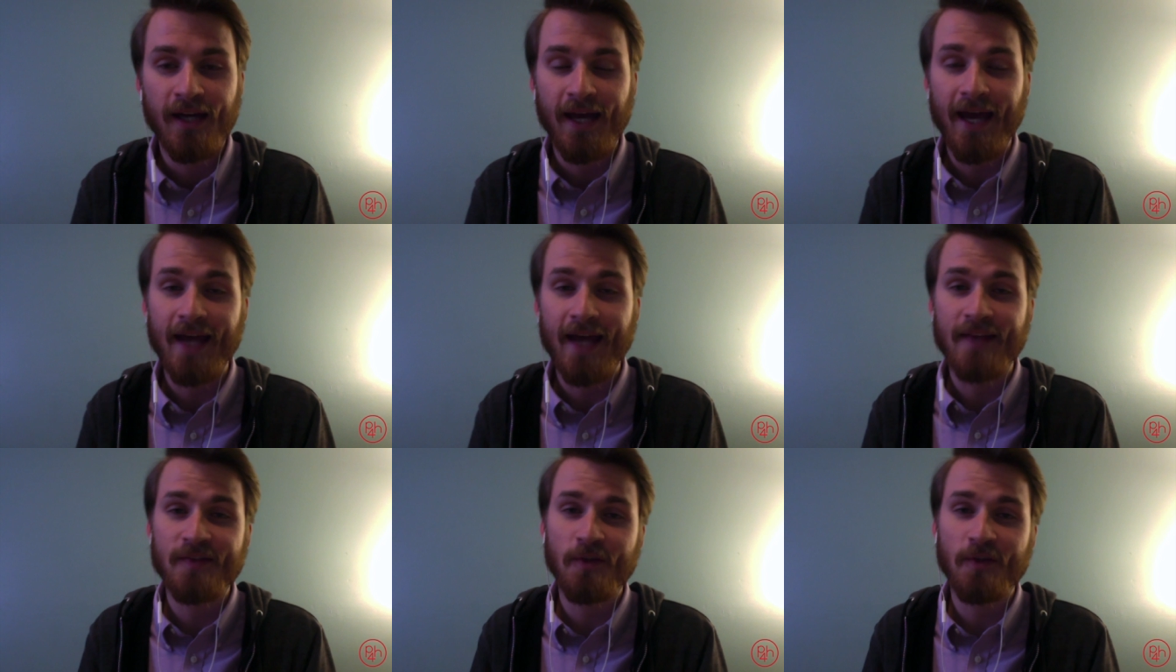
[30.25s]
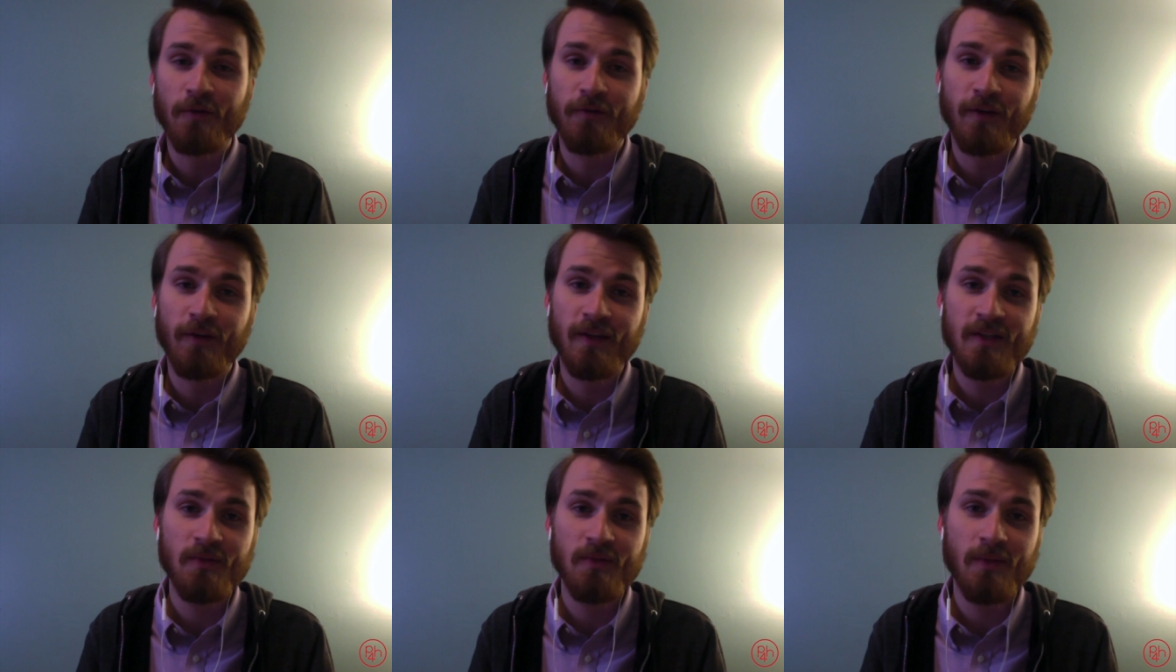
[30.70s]
And so
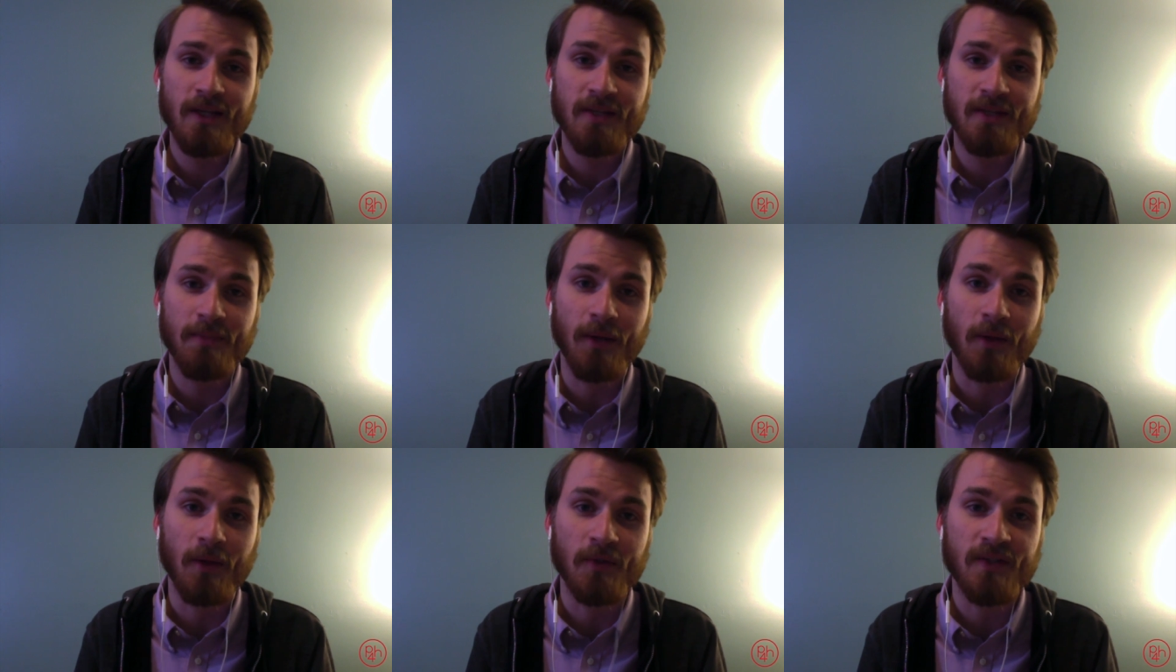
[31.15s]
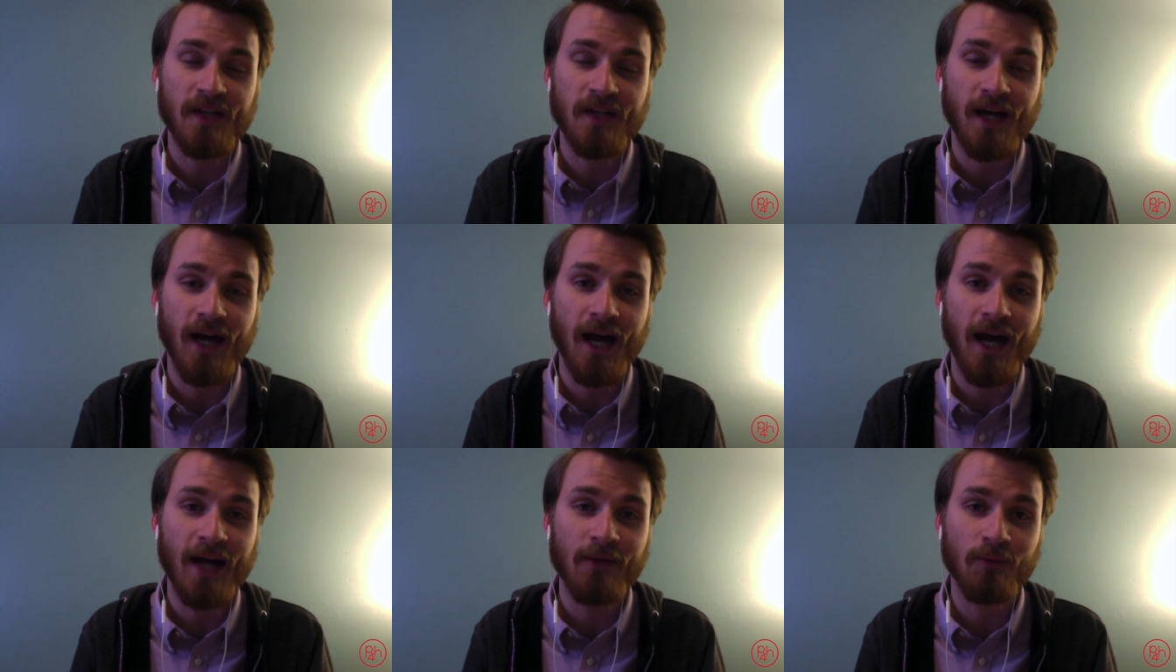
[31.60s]
for this week's post,
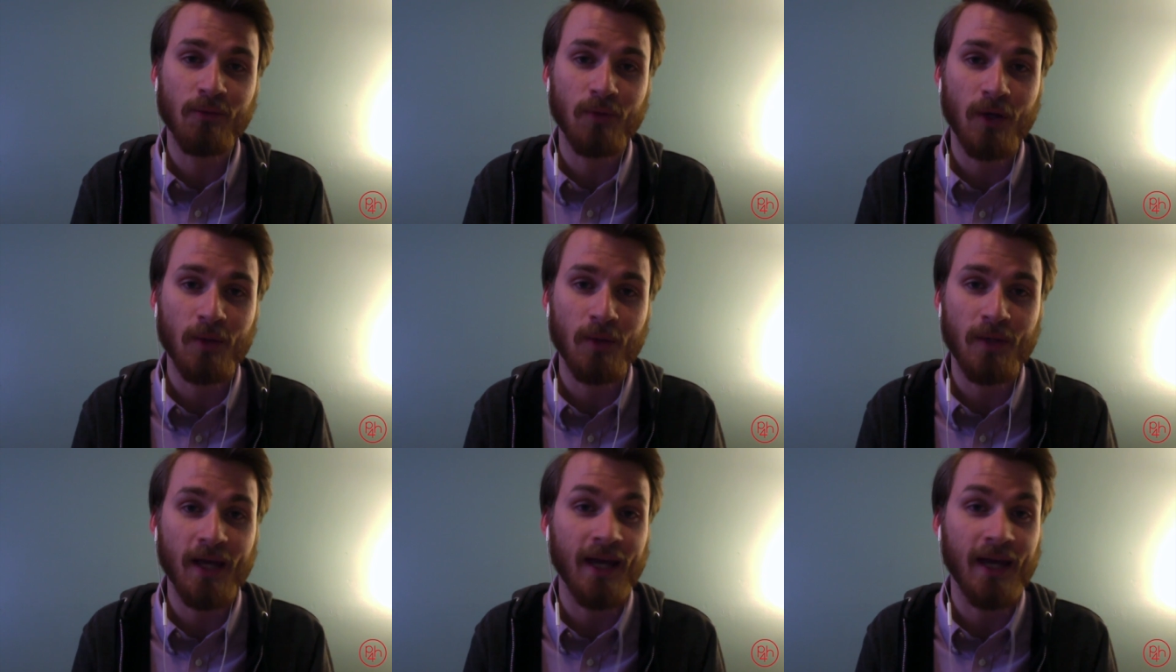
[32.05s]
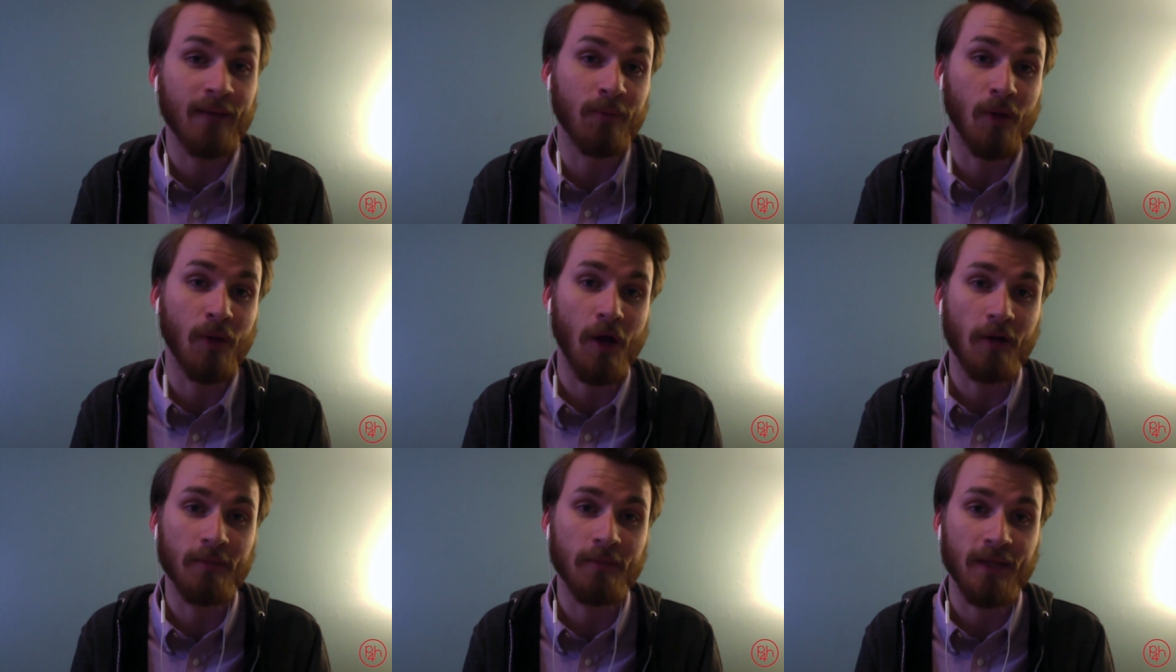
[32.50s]
I wrote a
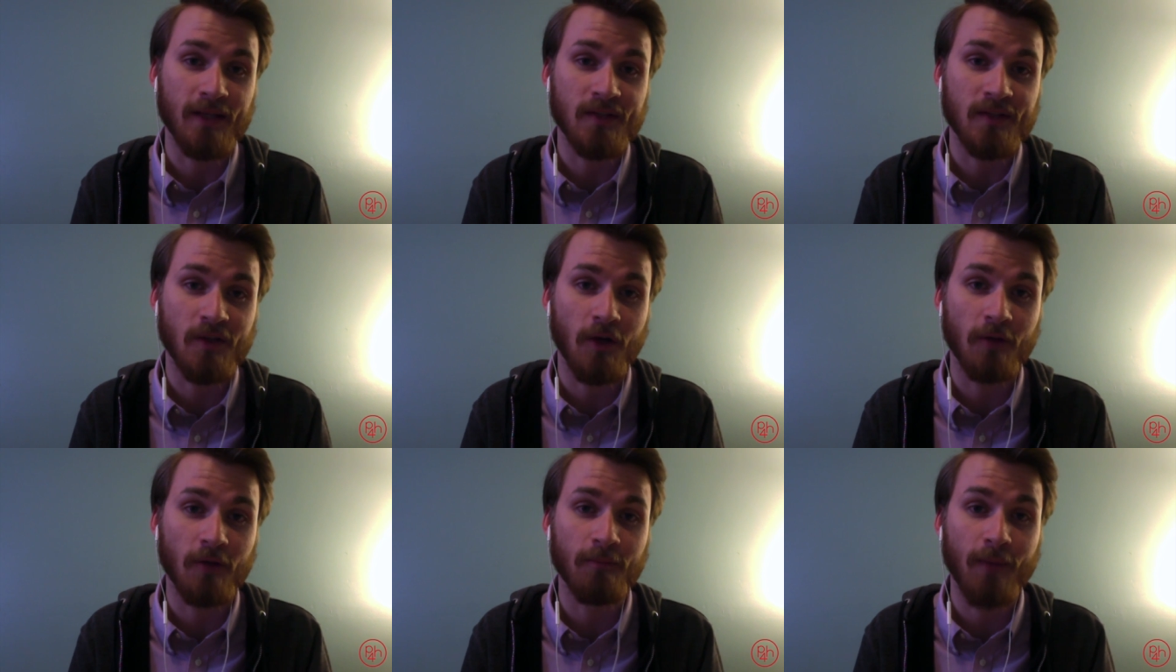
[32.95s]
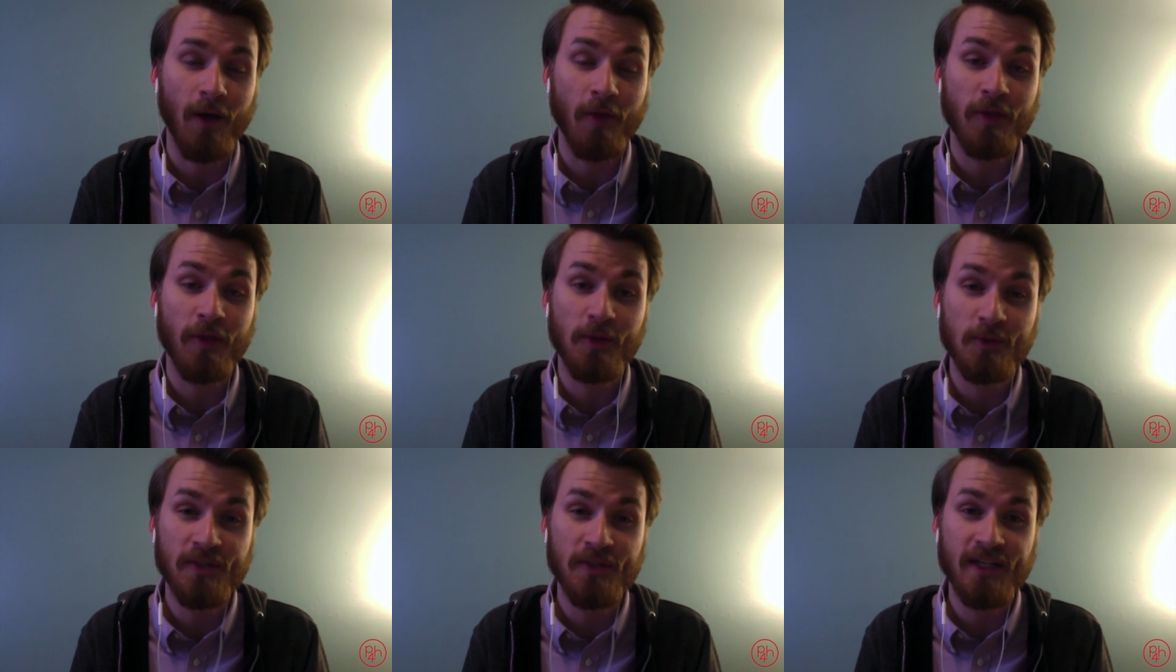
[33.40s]
blog piece called
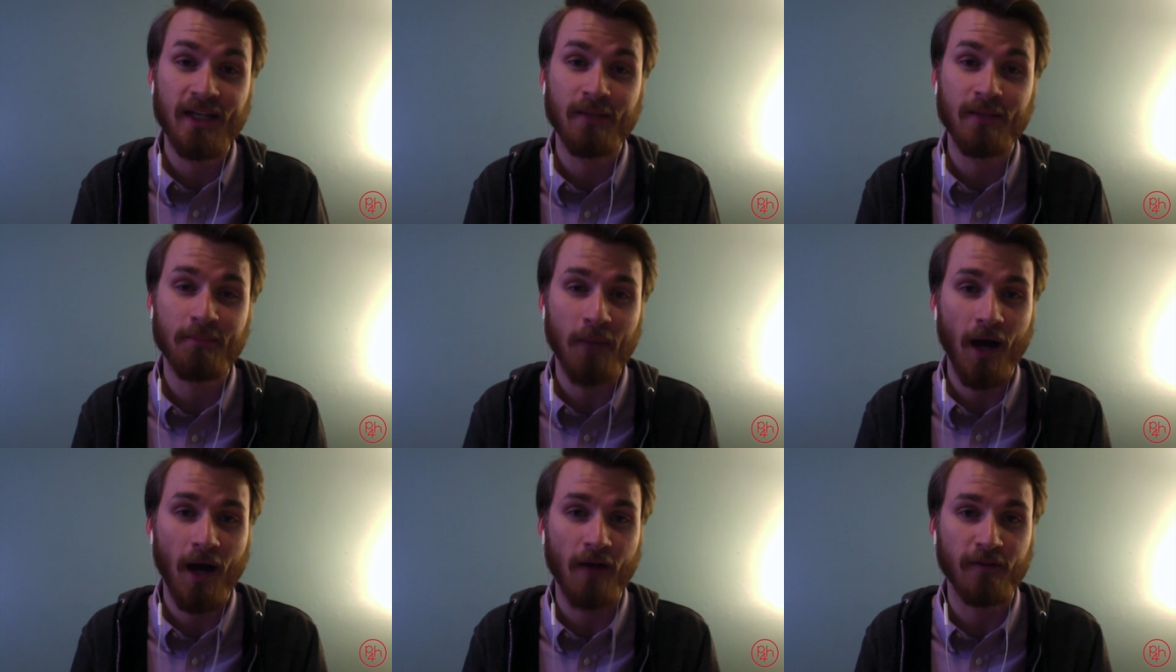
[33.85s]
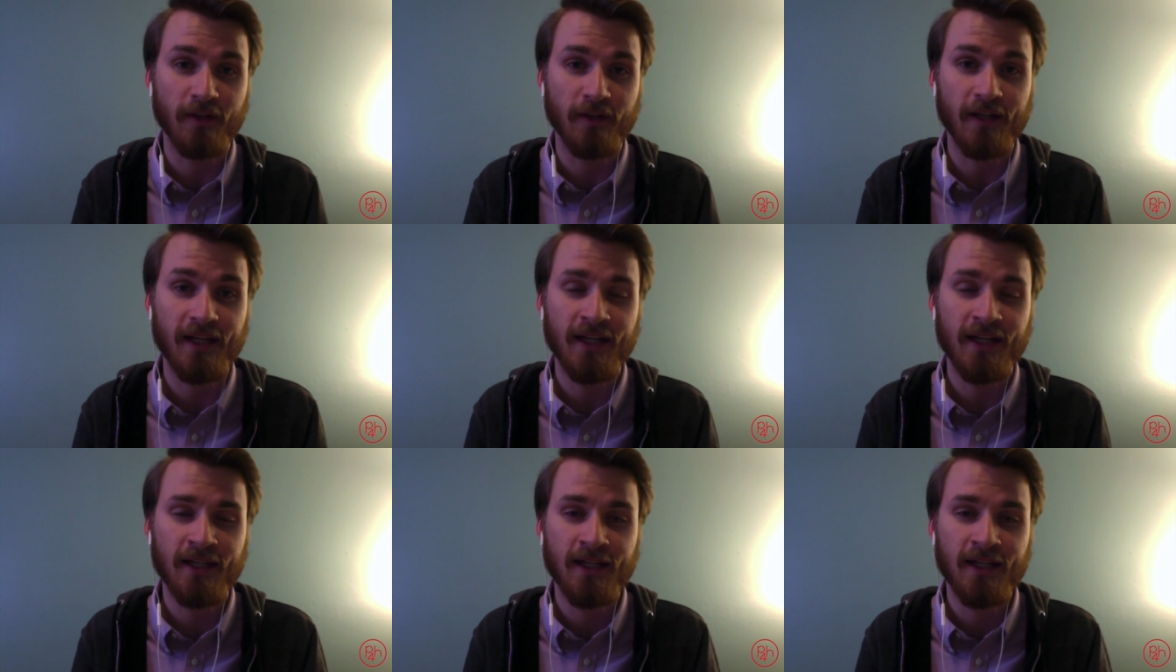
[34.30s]
Malthusian Poverty.